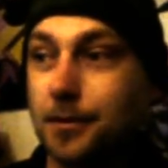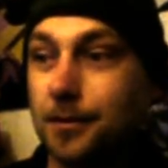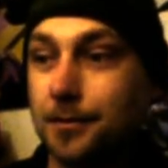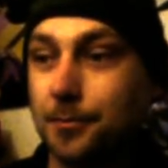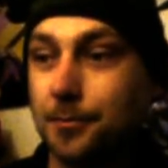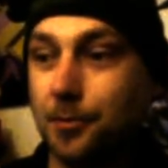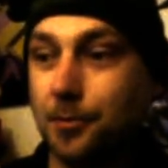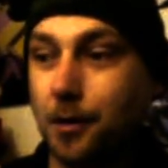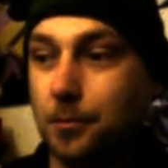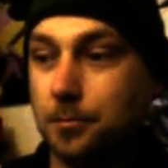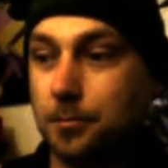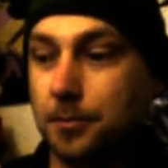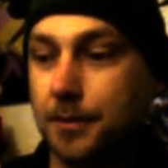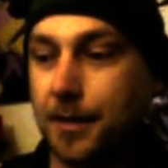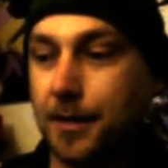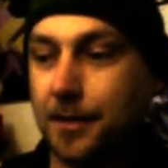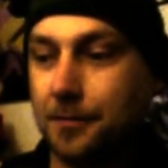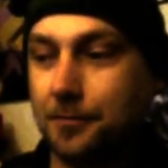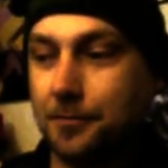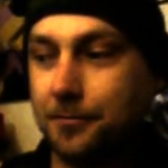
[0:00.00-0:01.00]
probably
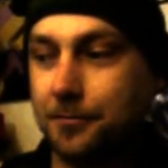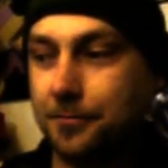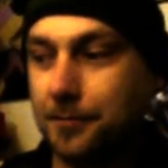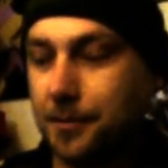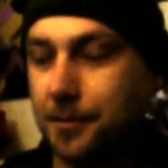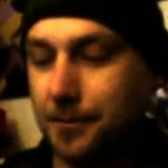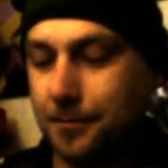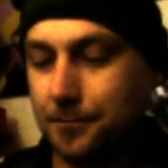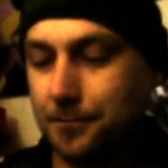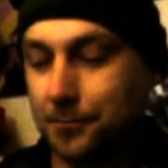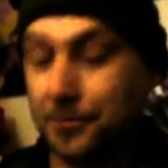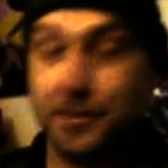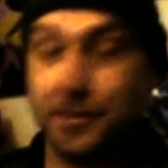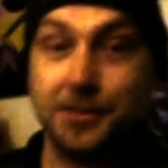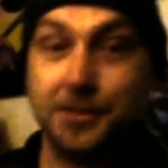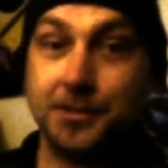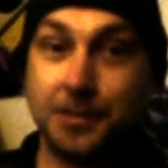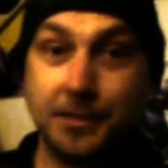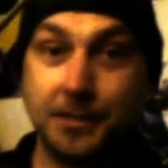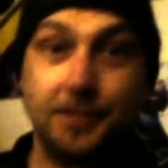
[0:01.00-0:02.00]
have really
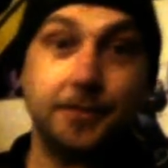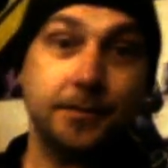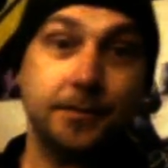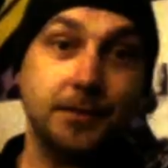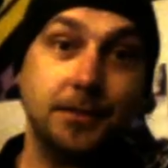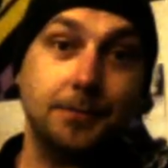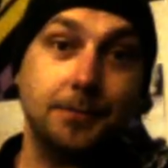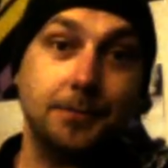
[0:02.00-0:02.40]
shitty sleep.